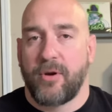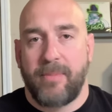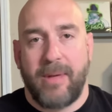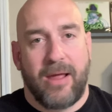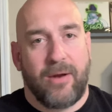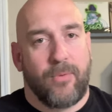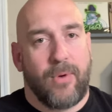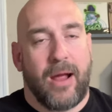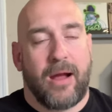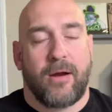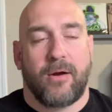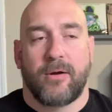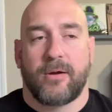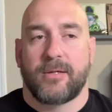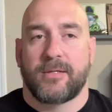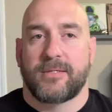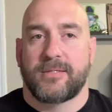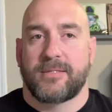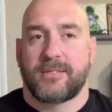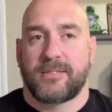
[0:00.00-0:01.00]
Third Man
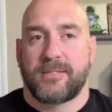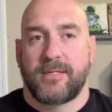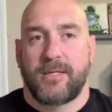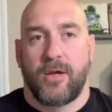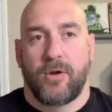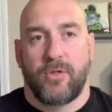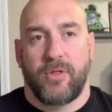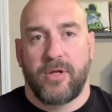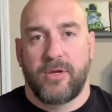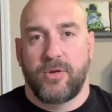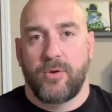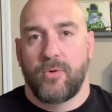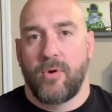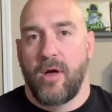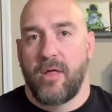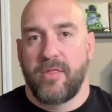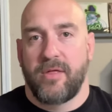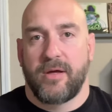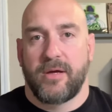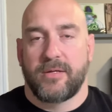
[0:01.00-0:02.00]
Records. They
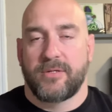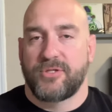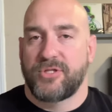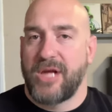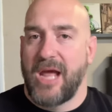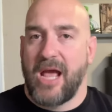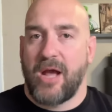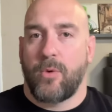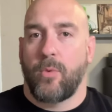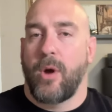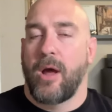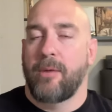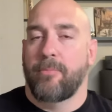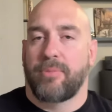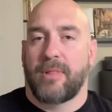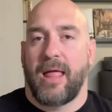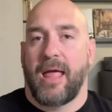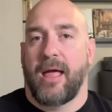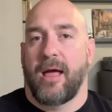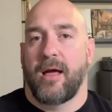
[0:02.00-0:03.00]
do all the
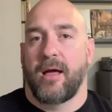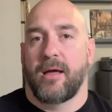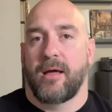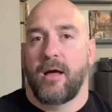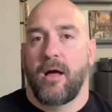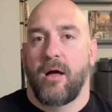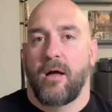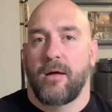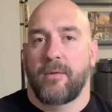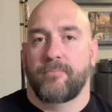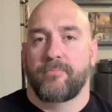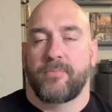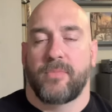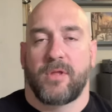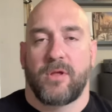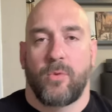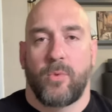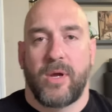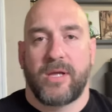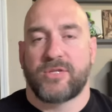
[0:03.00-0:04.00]
Jack White,
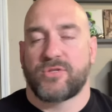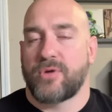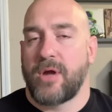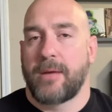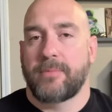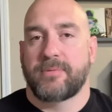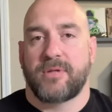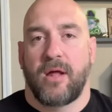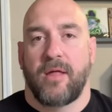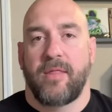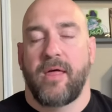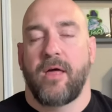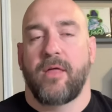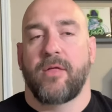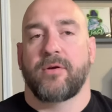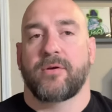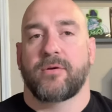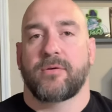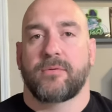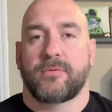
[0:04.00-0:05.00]
White Stripes and
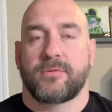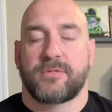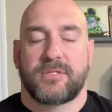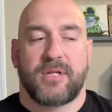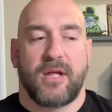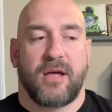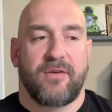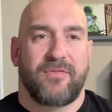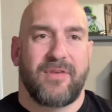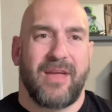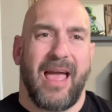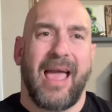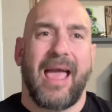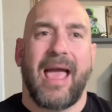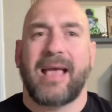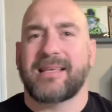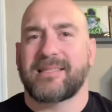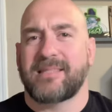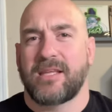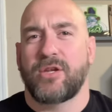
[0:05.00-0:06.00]
all the other stuff.
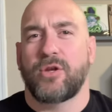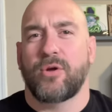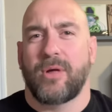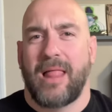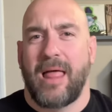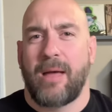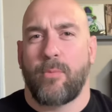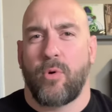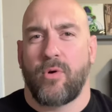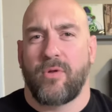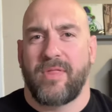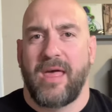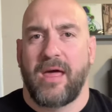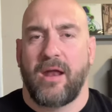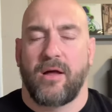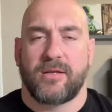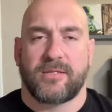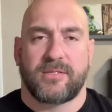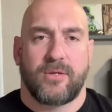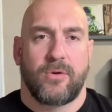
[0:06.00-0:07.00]
I guess they do a lot
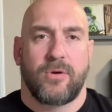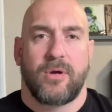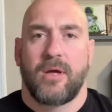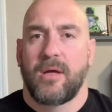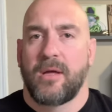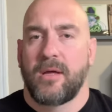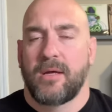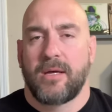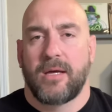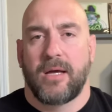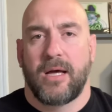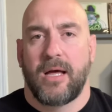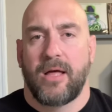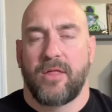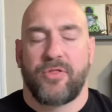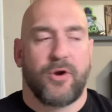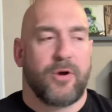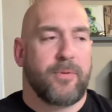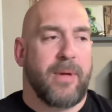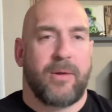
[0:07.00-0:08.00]
more than that also.
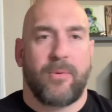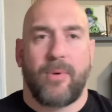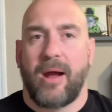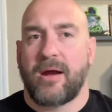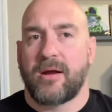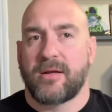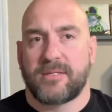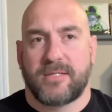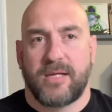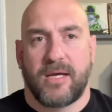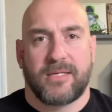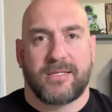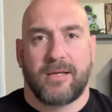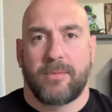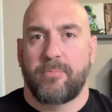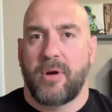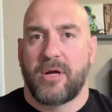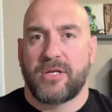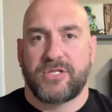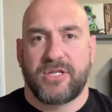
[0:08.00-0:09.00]
Third Man Records
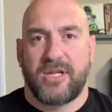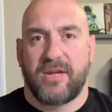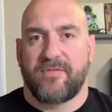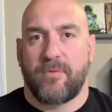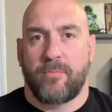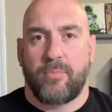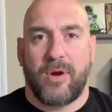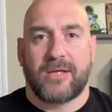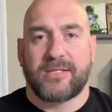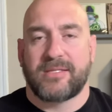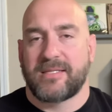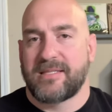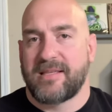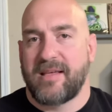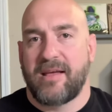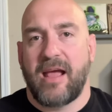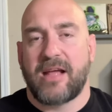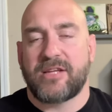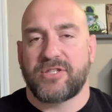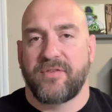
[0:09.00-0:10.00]
does a bunch of different
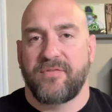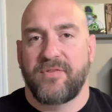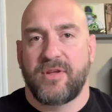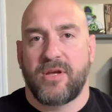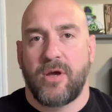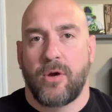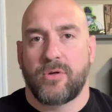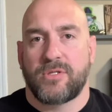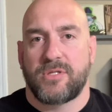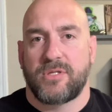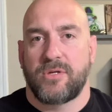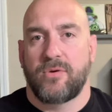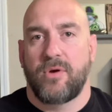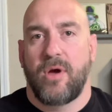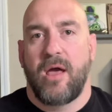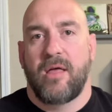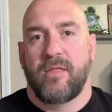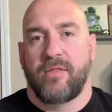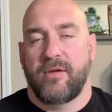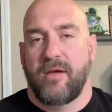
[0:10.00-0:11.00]
pressings. If you go
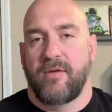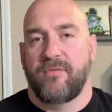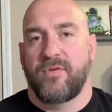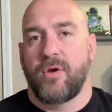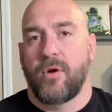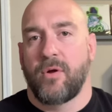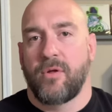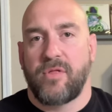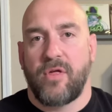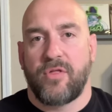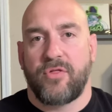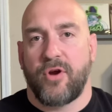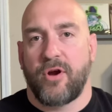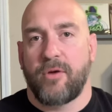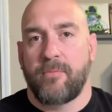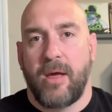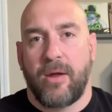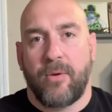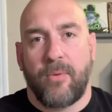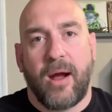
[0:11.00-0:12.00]
to
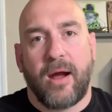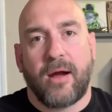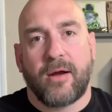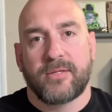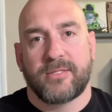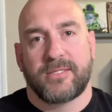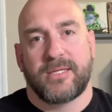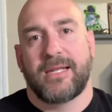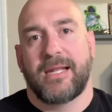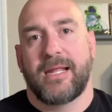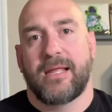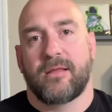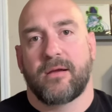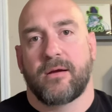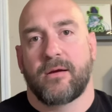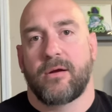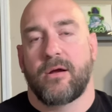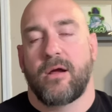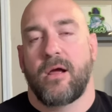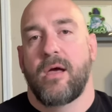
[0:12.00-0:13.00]
the Third Man Records
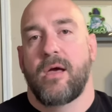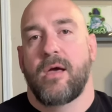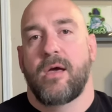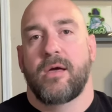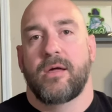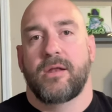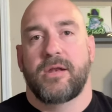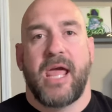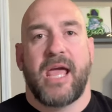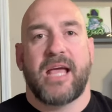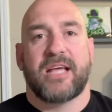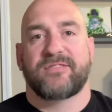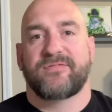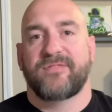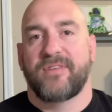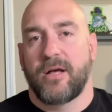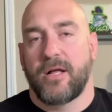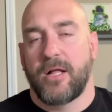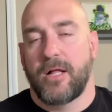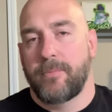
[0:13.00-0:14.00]
in either
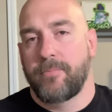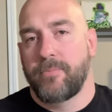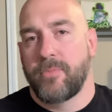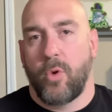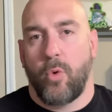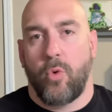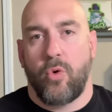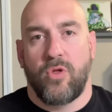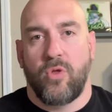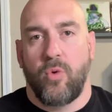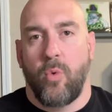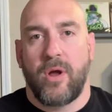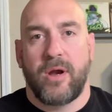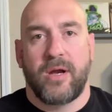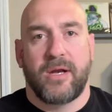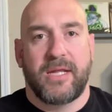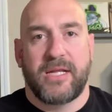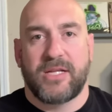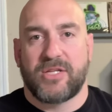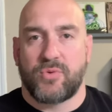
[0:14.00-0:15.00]
Nashville or
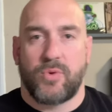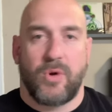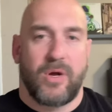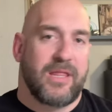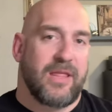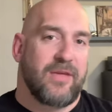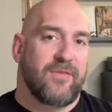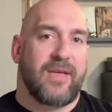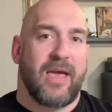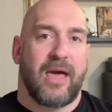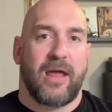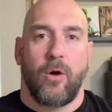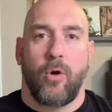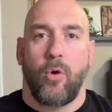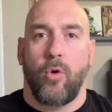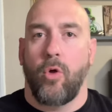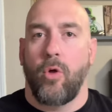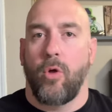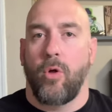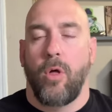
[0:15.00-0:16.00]
the one in Detroit, they've
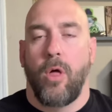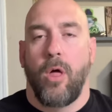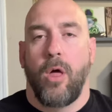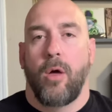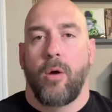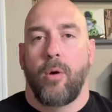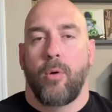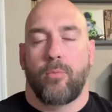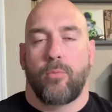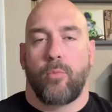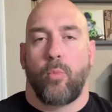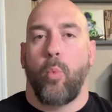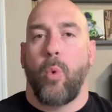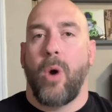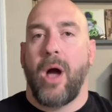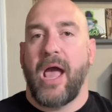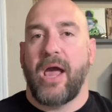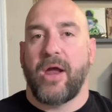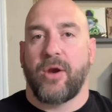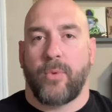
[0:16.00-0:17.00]
got a whole
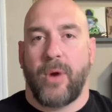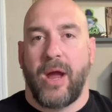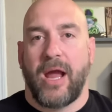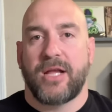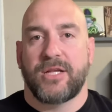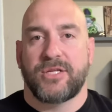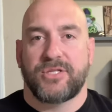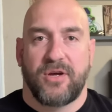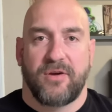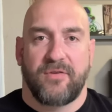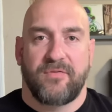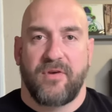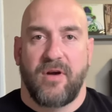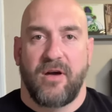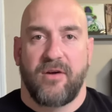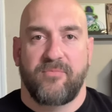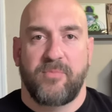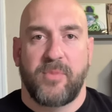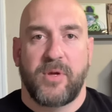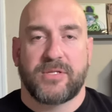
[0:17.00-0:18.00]
wide range
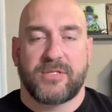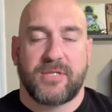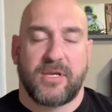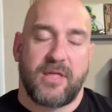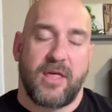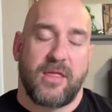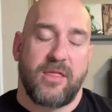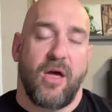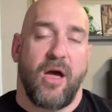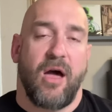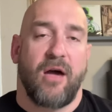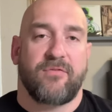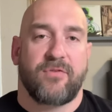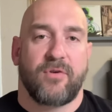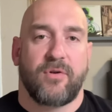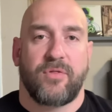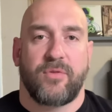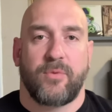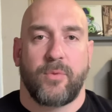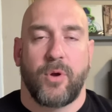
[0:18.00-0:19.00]
of music that they
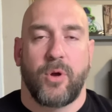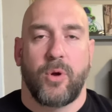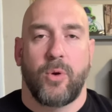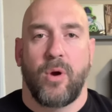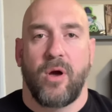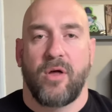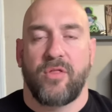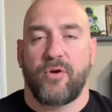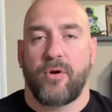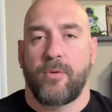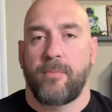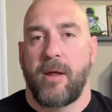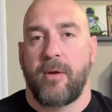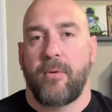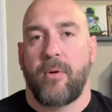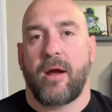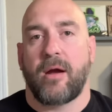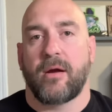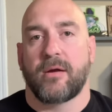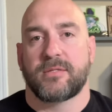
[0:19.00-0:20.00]
offer through
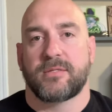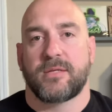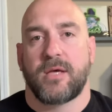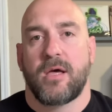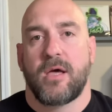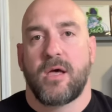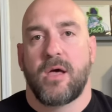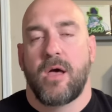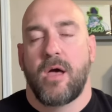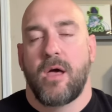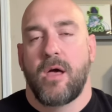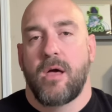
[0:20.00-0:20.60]
Third Man Records.